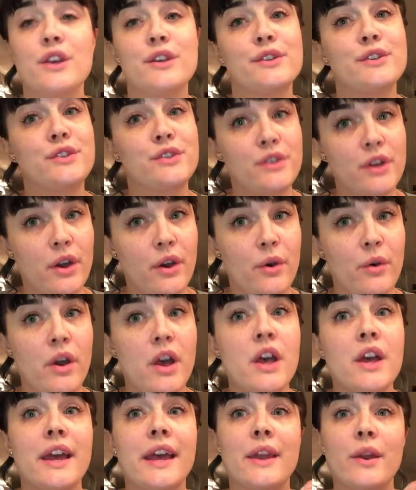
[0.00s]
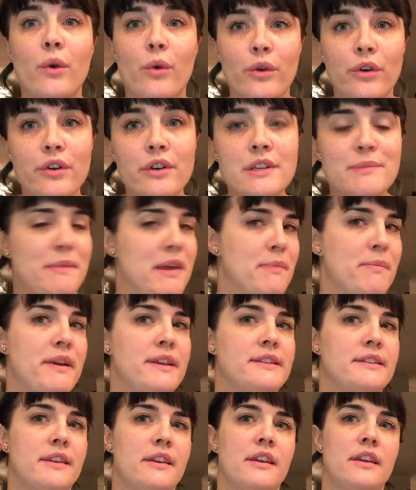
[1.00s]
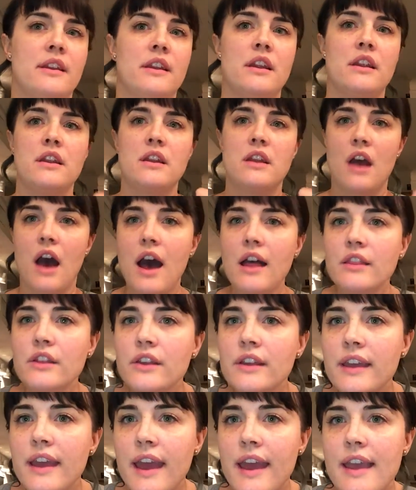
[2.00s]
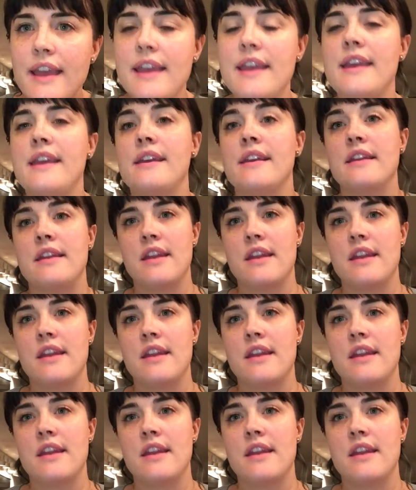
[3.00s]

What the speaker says: So in order to make my skin not look cakey,